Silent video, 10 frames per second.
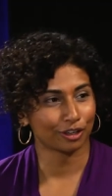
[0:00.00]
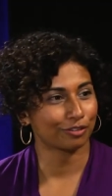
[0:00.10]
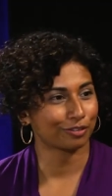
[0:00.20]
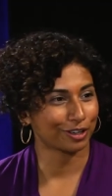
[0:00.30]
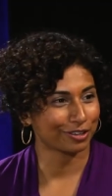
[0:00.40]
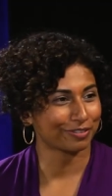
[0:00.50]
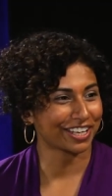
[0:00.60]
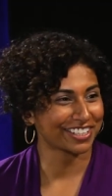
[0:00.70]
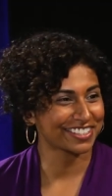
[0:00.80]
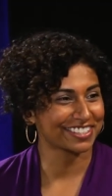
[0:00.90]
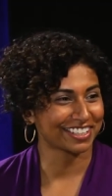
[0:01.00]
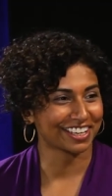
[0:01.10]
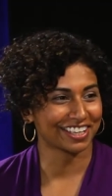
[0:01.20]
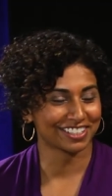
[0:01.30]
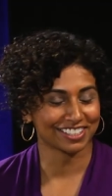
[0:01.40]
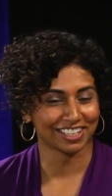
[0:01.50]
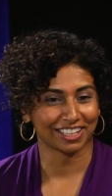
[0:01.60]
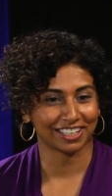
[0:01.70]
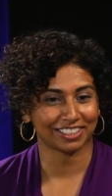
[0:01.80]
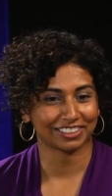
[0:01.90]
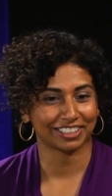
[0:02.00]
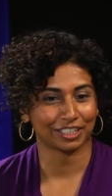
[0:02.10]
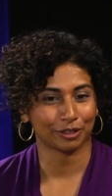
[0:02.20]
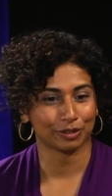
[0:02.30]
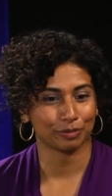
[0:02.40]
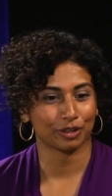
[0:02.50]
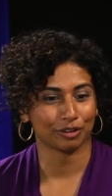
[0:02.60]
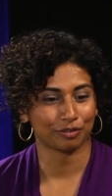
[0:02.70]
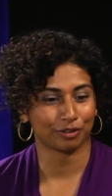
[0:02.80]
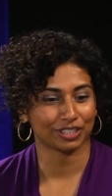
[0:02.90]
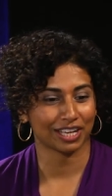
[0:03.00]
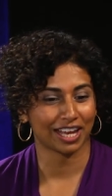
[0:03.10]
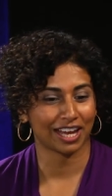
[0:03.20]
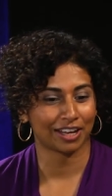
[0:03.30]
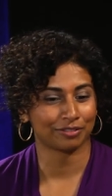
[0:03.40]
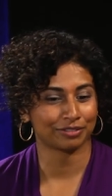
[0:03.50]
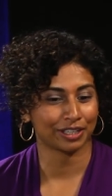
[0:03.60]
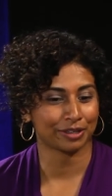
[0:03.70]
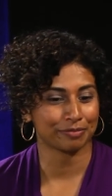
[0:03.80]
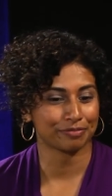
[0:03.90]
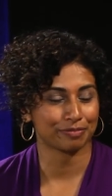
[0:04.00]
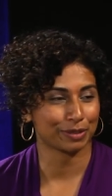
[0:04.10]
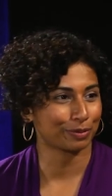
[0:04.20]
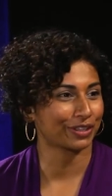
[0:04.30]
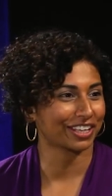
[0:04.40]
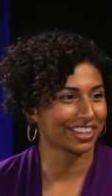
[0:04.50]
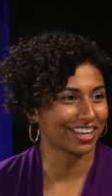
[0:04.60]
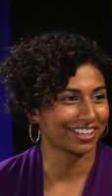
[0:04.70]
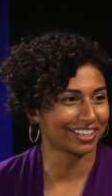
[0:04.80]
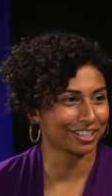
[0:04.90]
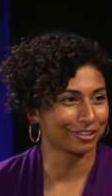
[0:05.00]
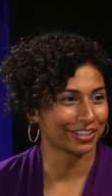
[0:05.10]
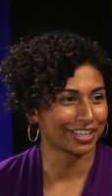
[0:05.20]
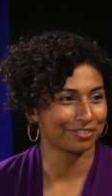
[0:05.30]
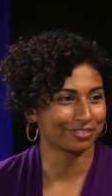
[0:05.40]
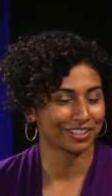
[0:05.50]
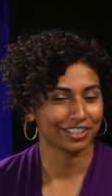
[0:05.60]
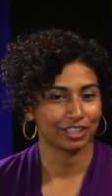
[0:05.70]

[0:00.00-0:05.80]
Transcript: her for advice, and you know, it's wonderful to have people like that in your life.